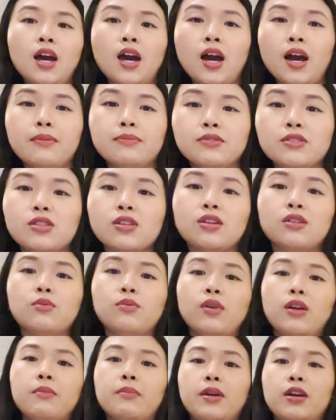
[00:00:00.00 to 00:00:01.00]
I'm just gonna
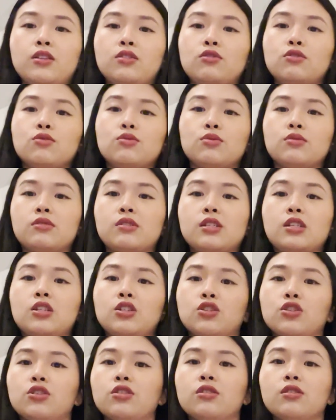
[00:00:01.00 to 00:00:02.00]
wear my usual
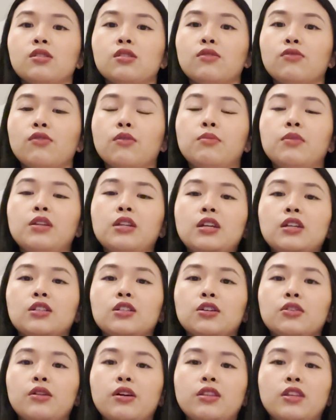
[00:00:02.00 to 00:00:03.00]
t-shirts from
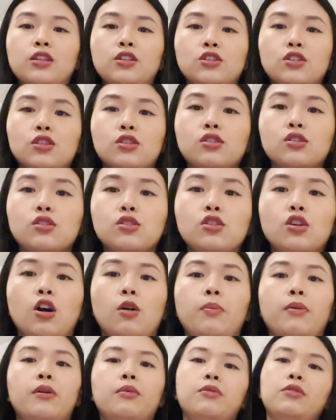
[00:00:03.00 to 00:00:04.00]
Uniqlo and then just
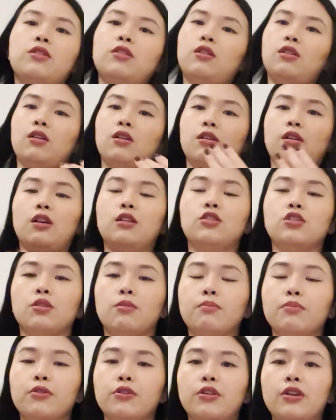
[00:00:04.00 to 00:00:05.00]
top it with a
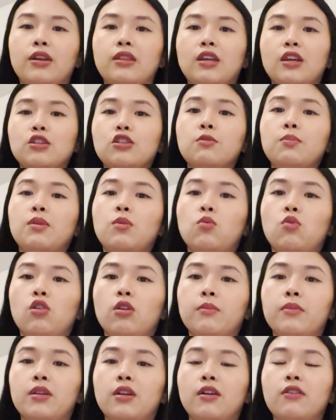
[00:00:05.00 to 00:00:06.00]
jumper, and that should be
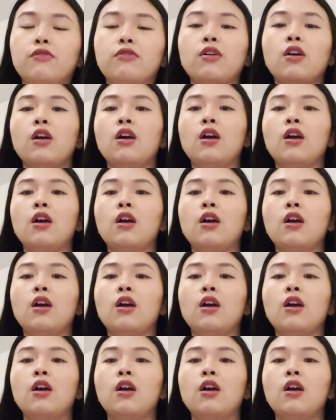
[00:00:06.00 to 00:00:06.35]
warm enough